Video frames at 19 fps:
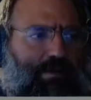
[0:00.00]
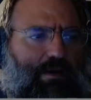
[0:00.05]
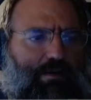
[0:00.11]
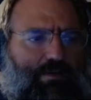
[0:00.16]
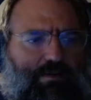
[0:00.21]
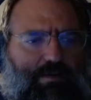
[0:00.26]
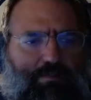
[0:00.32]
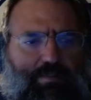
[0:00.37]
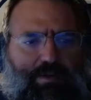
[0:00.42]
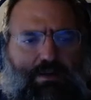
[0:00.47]

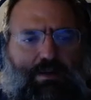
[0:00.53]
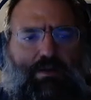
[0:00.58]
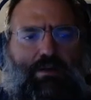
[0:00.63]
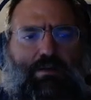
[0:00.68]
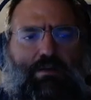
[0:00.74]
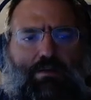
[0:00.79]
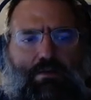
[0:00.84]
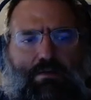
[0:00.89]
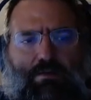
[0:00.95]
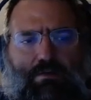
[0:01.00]
to
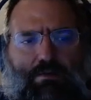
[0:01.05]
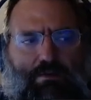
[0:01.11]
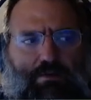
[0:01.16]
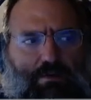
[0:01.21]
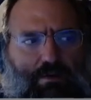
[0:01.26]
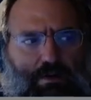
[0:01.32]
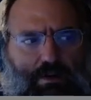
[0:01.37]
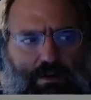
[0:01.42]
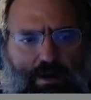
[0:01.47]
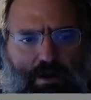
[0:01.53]
be good
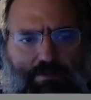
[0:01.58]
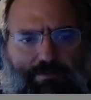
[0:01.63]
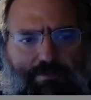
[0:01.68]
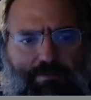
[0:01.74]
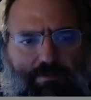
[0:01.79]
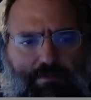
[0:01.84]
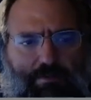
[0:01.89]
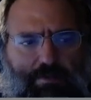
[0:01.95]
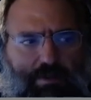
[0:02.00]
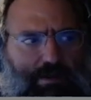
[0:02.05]
enough
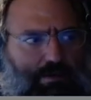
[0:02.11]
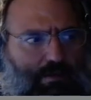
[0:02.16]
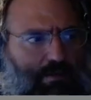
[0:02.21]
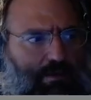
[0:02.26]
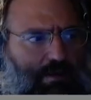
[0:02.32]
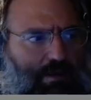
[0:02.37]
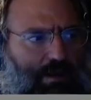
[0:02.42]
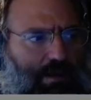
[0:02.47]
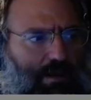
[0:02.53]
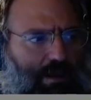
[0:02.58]
that you're
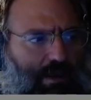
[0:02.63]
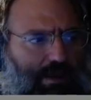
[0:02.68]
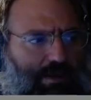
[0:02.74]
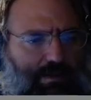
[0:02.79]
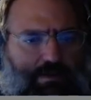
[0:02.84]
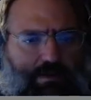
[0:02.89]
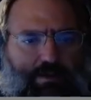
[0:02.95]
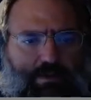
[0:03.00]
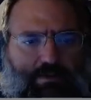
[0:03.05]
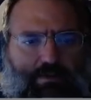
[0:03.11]
not
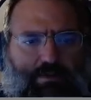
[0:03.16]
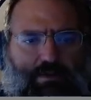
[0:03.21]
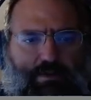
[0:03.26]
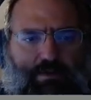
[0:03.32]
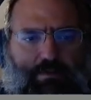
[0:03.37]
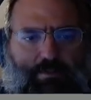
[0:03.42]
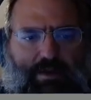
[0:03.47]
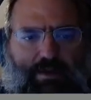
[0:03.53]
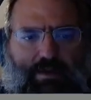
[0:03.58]
likely to need to make any